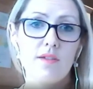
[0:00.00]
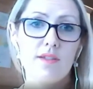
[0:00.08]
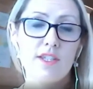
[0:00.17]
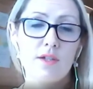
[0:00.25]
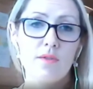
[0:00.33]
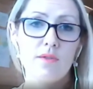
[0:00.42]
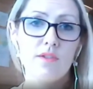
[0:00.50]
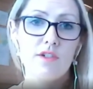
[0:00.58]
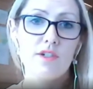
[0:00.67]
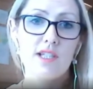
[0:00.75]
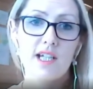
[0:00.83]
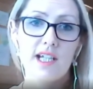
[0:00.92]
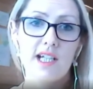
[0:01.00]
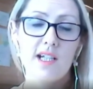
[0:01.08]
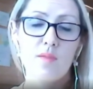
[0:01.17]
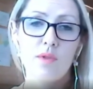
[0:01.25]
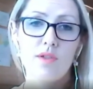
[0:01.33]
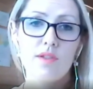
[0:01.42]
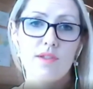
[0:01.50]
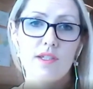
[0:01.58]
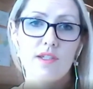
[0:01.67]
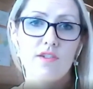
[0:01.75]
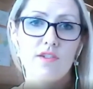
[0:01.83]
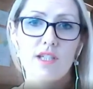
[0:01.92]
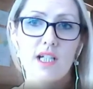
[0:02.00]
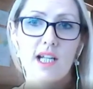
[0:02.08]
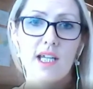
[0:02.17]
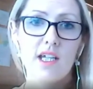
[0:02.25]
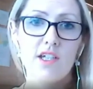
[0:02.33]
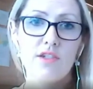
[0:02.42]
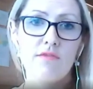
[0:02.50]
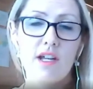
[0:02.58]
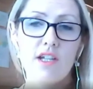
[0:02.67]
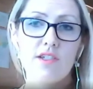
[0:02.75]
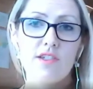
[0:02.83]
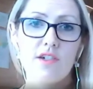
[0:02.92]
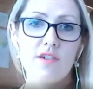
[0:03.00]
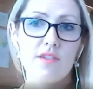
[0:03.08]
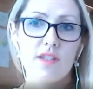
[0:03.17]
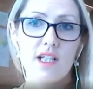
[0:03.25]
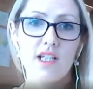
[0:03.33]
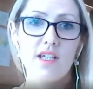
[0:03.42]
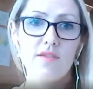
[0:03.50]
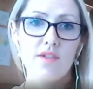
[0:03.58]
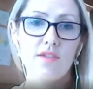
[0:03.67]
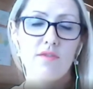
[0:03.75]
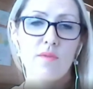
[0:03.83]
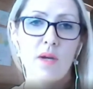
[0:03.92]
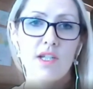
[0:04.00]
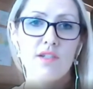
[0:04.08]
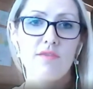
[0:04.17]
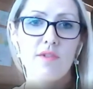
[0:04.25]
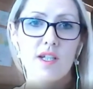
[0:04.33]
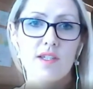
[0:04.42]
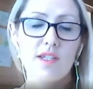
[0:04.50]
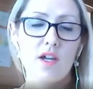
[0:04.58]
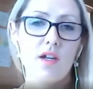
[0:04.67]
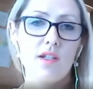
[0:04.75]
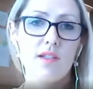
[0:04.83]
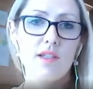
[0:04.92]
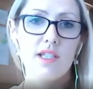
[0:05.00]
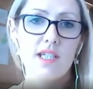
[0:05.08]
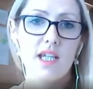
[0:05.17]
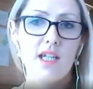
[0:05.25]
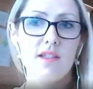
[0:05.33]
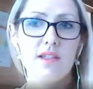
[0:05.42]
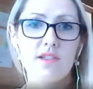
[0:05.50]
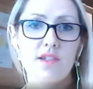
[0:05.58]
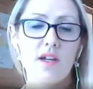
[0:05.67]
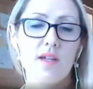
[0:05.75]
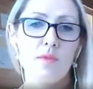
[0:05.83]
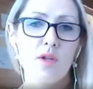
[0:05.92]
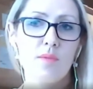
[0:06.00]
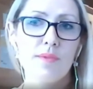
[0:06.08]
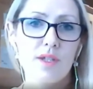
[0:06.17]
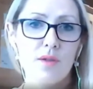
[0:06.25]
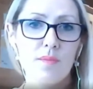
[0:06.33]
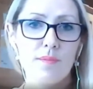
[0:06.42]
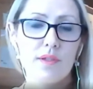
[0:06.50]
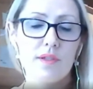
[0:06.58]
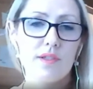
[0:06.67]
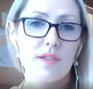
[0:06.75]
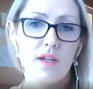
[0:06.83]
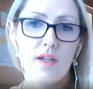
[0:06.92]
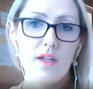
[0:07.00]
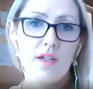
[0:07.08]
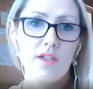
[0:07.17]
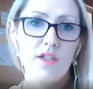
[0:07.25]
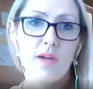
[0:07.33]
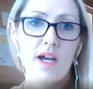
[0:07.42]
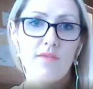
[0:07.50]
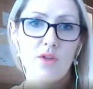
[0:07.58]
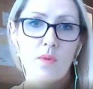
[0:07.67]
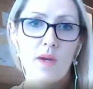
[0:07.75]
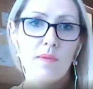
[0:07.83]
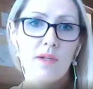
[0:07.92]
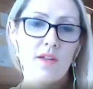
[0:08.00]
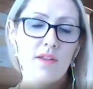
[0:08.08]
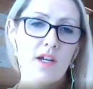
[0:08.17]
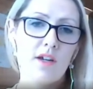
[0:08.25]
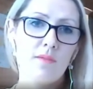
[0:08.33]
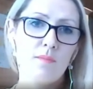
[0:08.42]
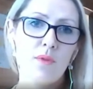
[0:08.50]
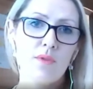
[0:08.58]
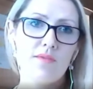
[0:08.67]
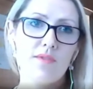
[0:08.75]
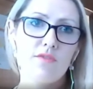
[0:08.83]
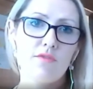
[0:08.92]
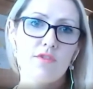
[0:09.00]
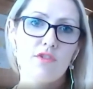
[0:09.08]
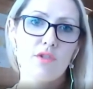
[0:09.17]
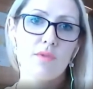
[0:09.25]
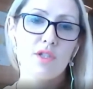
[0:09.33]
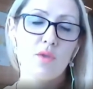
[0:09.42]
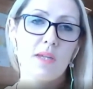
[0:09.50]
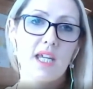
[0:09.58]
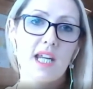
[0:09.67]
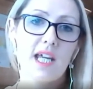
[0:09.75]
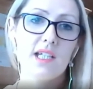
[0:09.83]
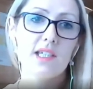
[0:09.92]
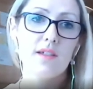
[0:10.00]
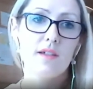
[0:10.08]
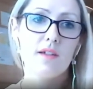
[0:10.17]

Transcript: So there's like little buttons and you just click and you register, and they'll give you the reminder of when it's on, and the date and the time comes up, and you have your webinar there, and most of it's run through Adobe Connect.